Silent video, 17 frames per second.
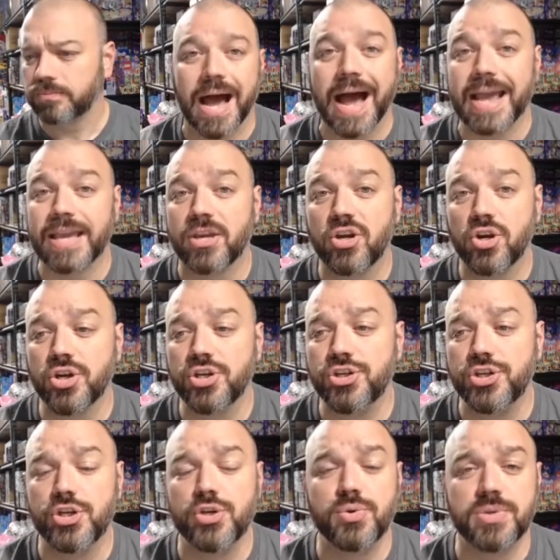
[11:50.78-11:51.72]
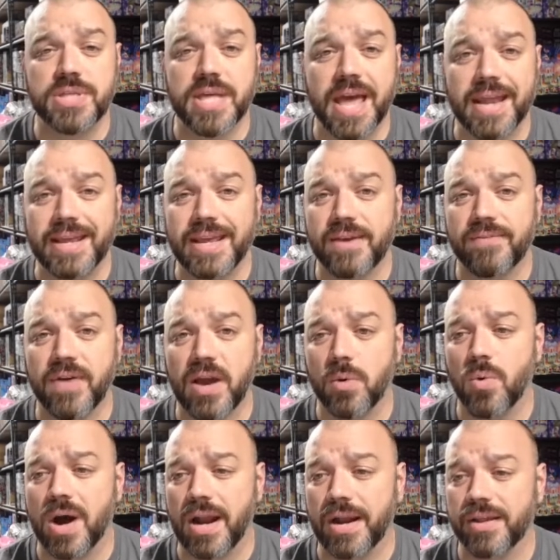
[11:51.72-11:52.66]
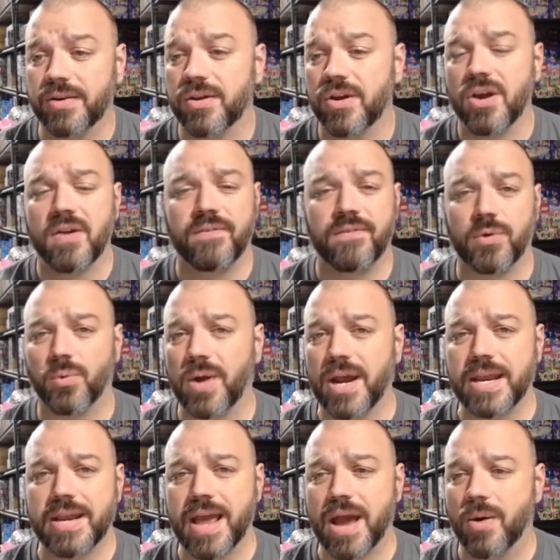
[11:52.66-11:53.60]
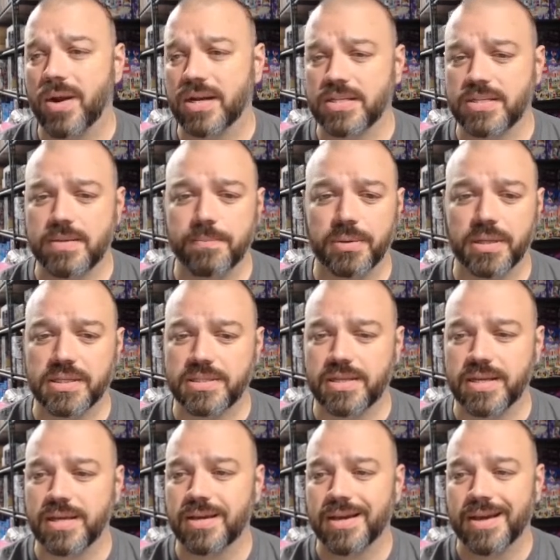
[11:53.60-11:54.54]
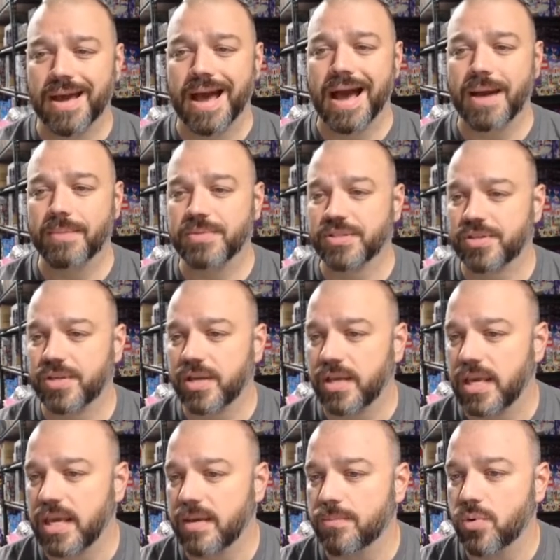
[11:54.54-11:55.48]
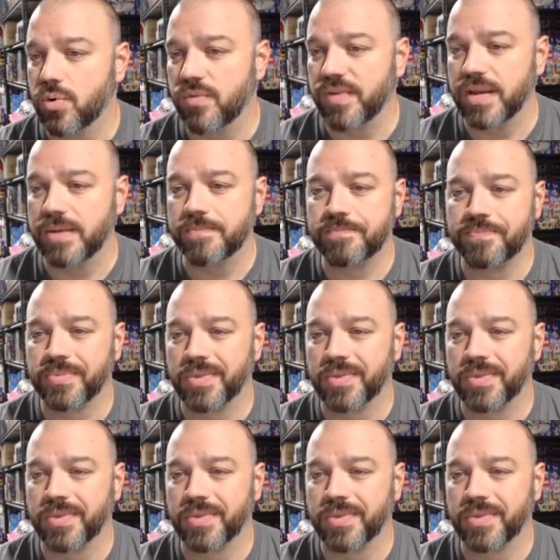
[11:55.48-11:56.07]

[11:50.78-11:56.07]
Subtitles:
I could choose that if I wanted. For right now, out of simplicity, I'm just going to keep moving.